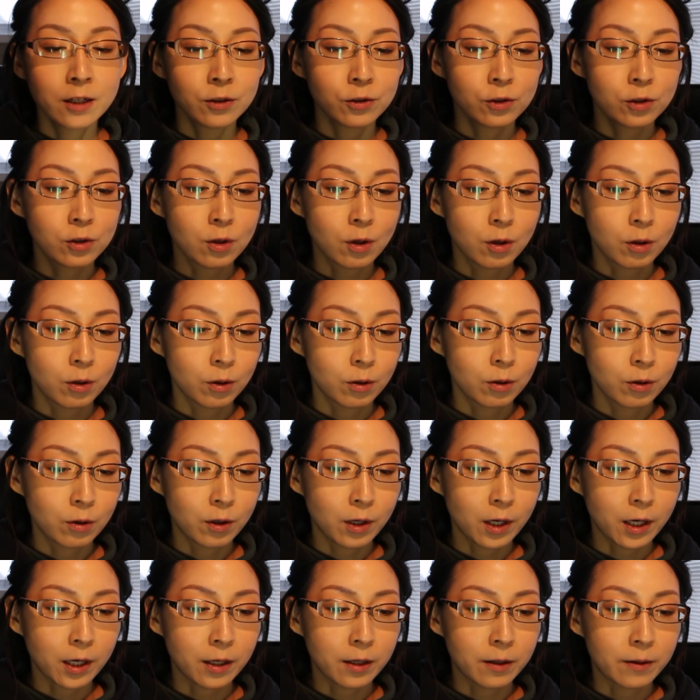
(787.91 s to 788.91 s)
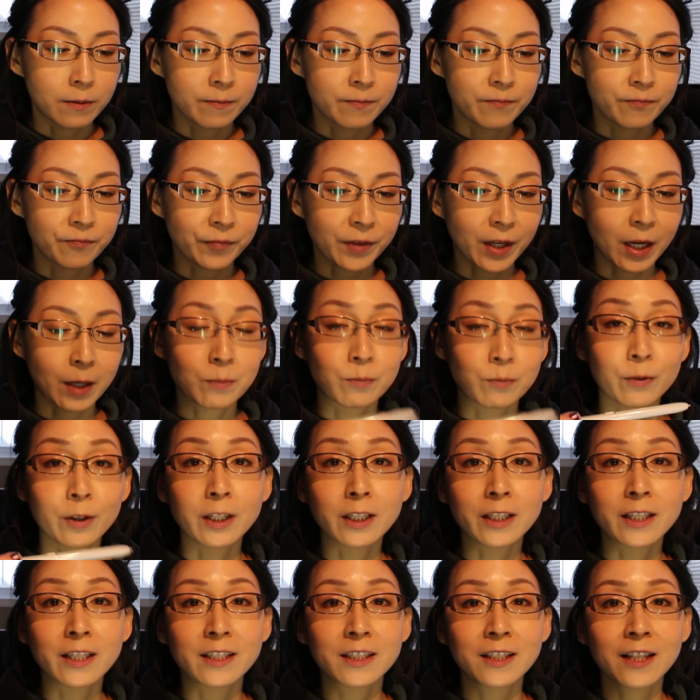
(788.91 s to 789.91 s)
So I'm
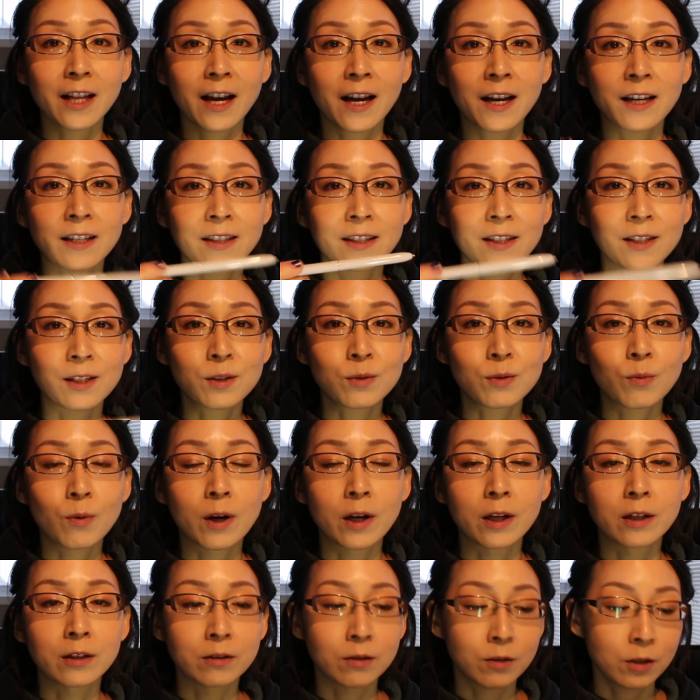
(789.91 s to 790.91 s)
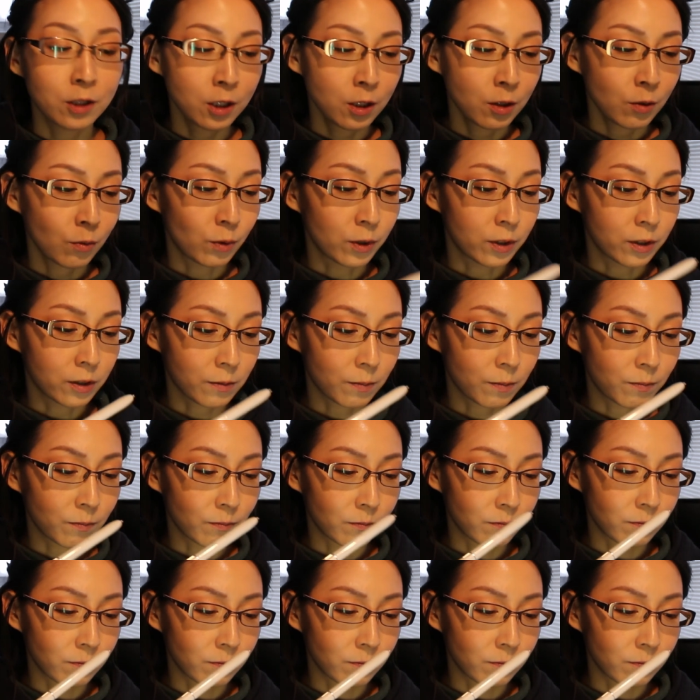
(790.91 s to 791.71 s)
really glad this one was